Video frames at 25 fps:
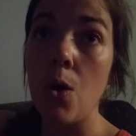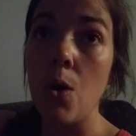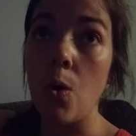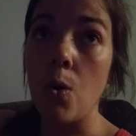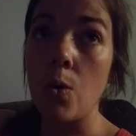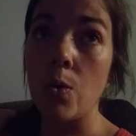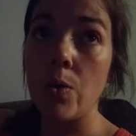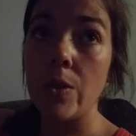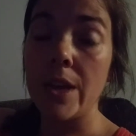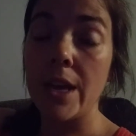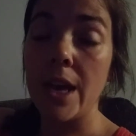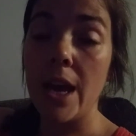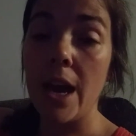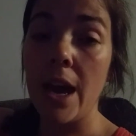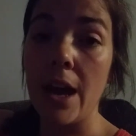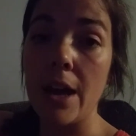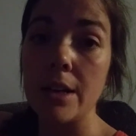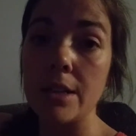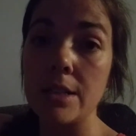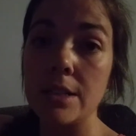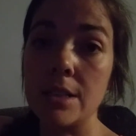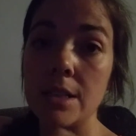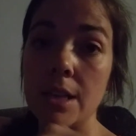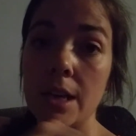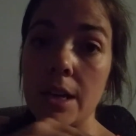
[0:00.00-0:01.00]
only
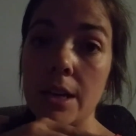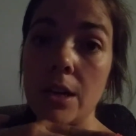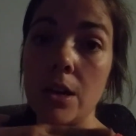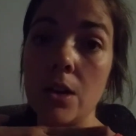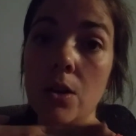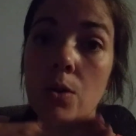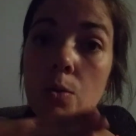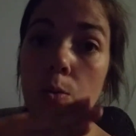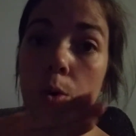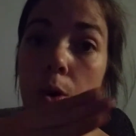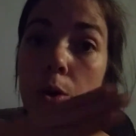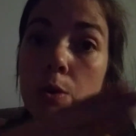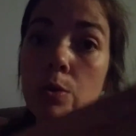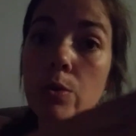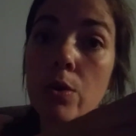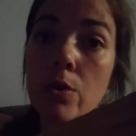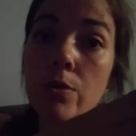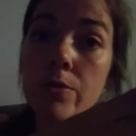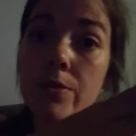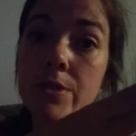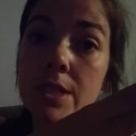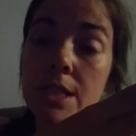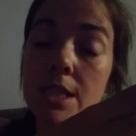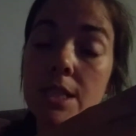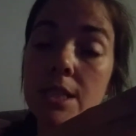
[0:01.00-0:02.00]
has like one row
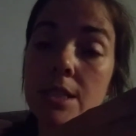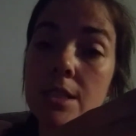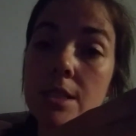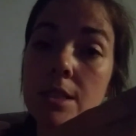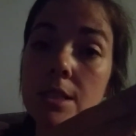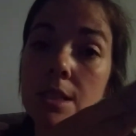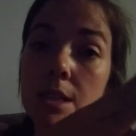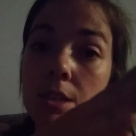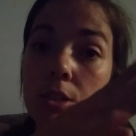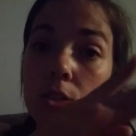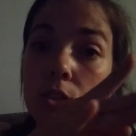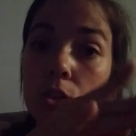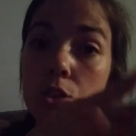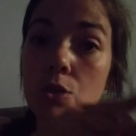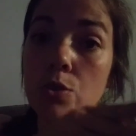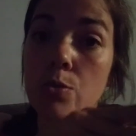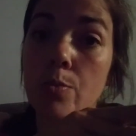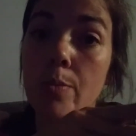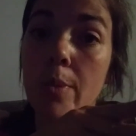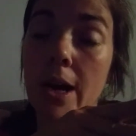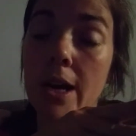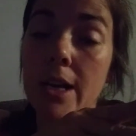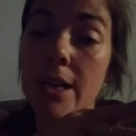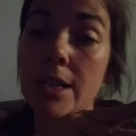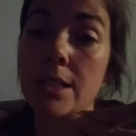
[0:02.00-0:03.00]
of seats and two
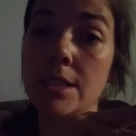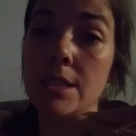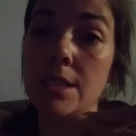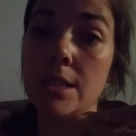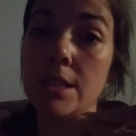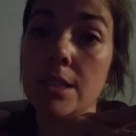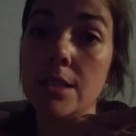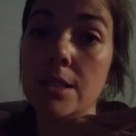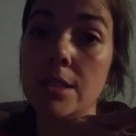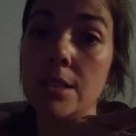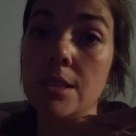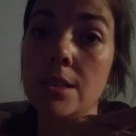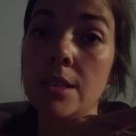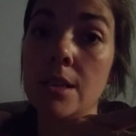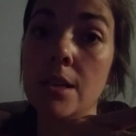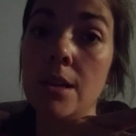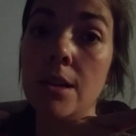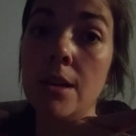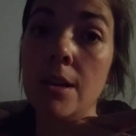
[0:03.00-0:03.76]
bucket seats.